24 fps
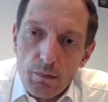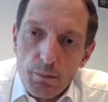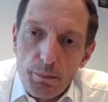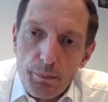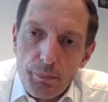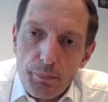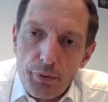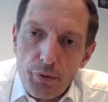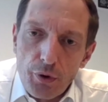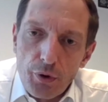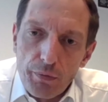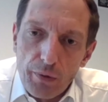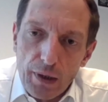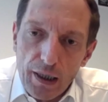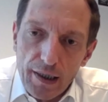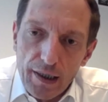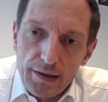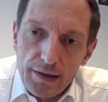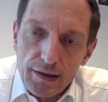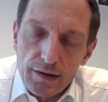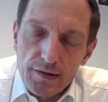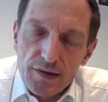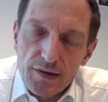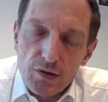
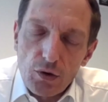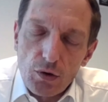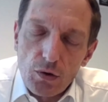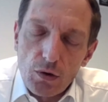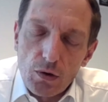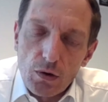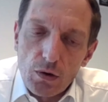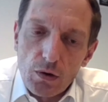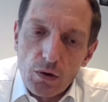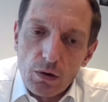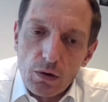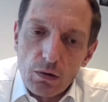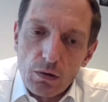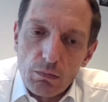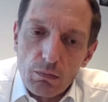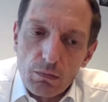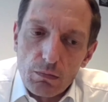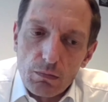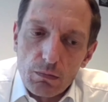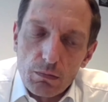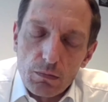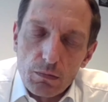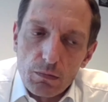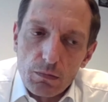providers or
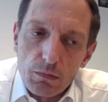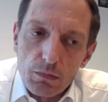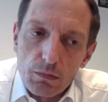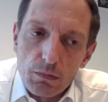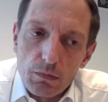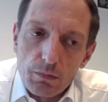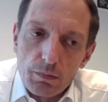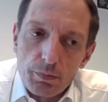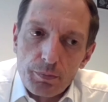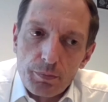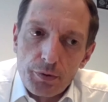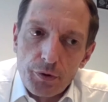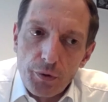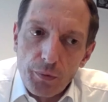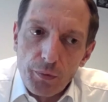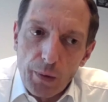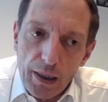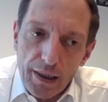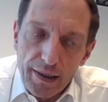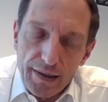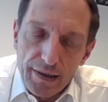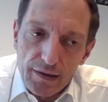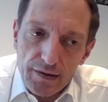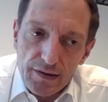
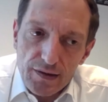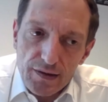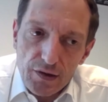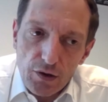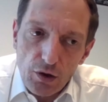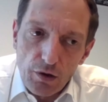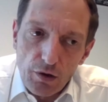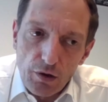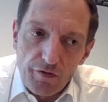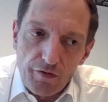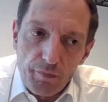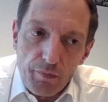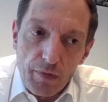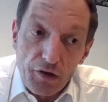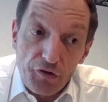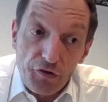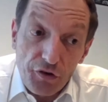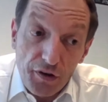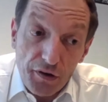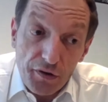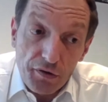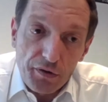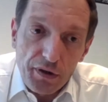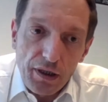providers of
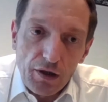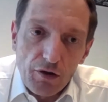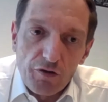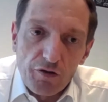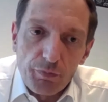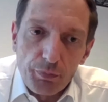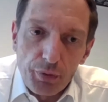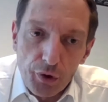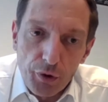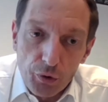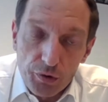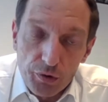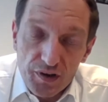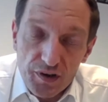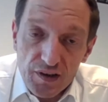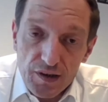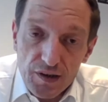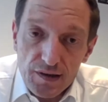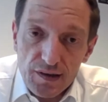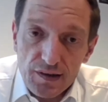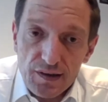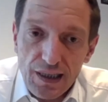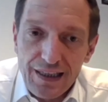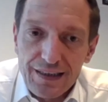machinery, of
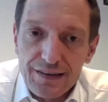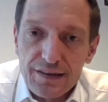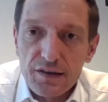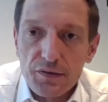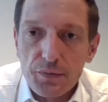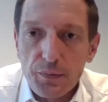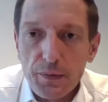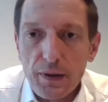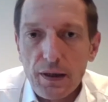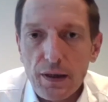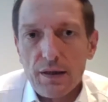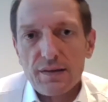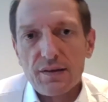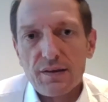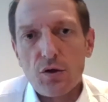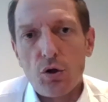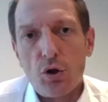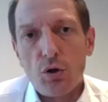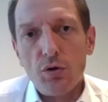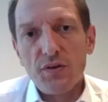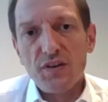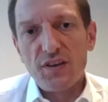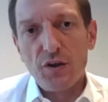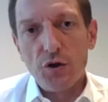processes, as well as
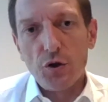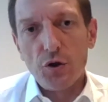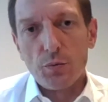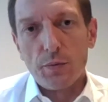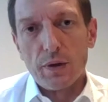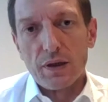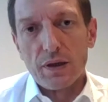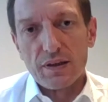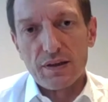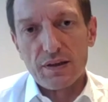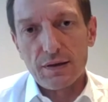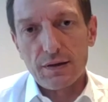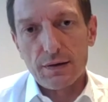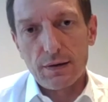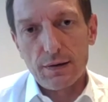consumers